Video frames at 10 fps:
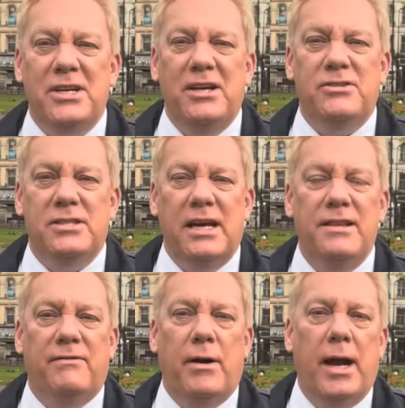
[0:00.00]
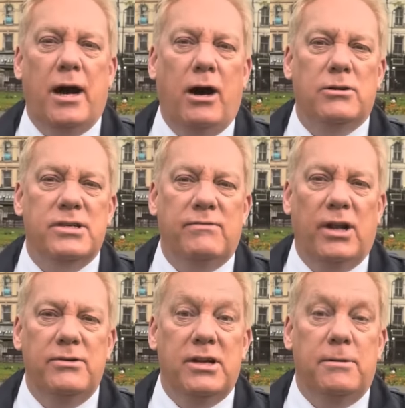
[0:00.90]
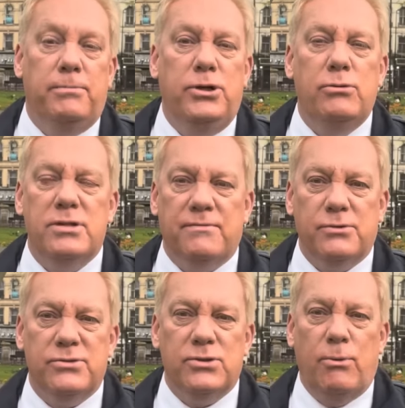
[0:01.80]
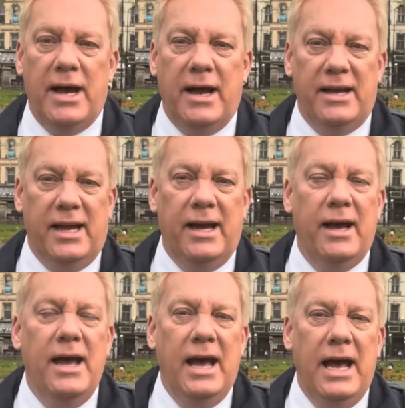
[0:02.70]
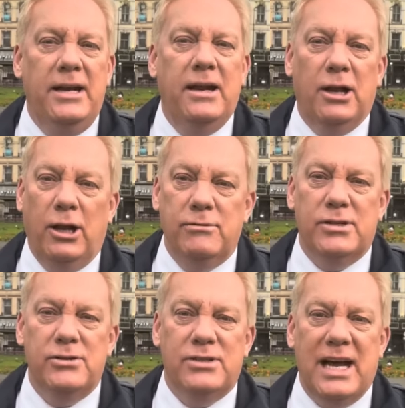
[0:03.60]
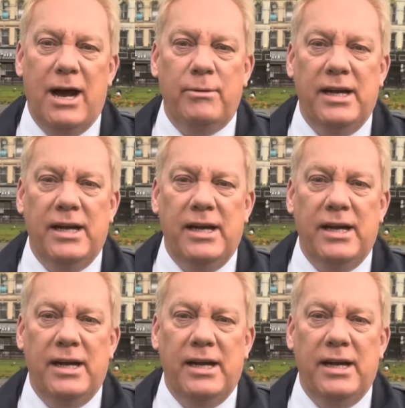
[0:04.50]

see you today in the very heart of London, a beautiful square here in London town.